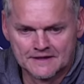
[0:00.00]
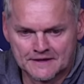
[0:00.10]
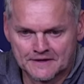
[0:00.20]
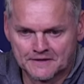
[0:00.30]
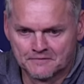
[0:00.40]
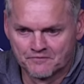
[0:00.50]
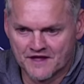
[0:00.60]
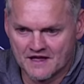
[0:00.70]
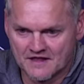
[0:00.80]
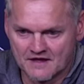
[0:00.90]
Um,
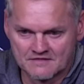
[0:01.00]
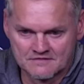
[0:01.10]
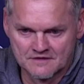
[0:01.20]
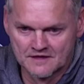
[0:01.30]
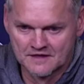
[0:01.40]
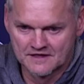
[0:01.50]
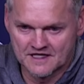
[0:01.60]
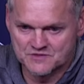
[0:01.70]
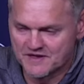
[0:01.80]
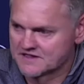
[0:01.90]
and then,
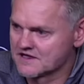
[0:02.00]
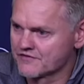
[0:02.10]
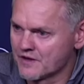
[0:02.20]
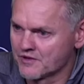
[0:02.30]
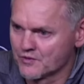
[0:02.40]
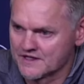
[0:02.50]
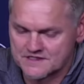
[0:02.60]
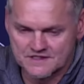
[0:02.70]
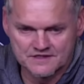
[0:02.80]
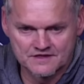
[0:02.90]
yeah, it's been a tough couple of
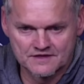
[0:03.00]
weeks.